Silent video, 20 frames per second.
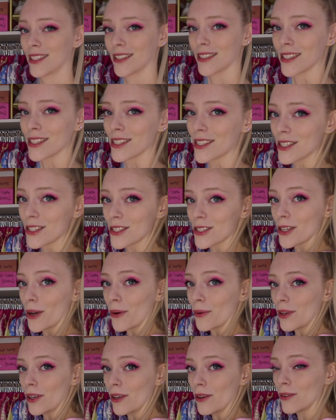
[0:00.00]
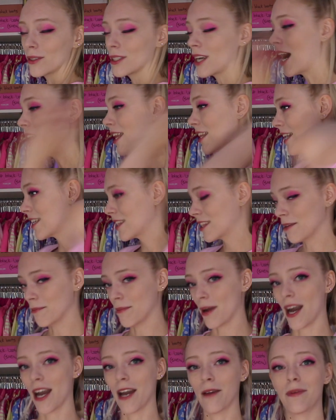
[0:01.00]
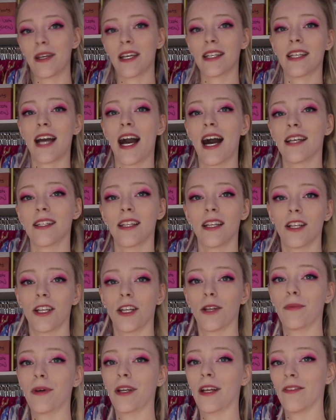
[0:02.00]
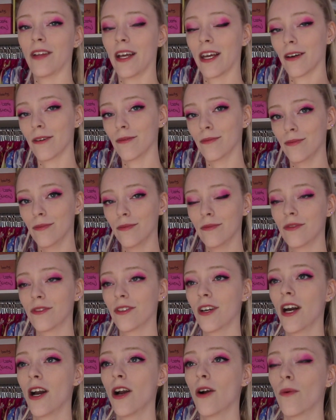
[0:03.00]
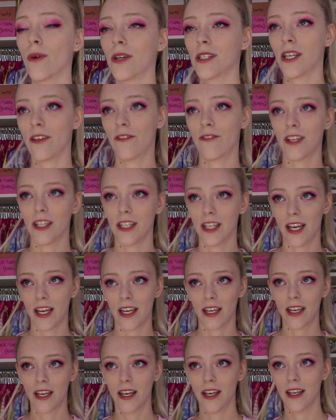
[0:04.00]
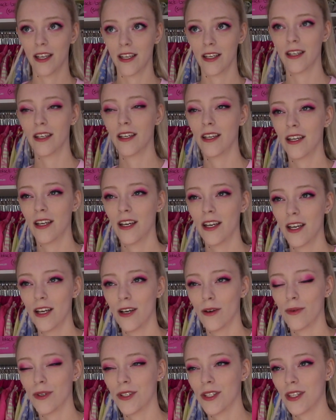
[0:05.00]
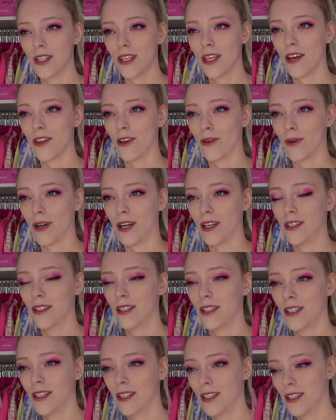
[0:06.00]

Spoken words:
this is so cute. I like the MIYA because it has a little bit of like oomph, whereas I feel like, what's the other one?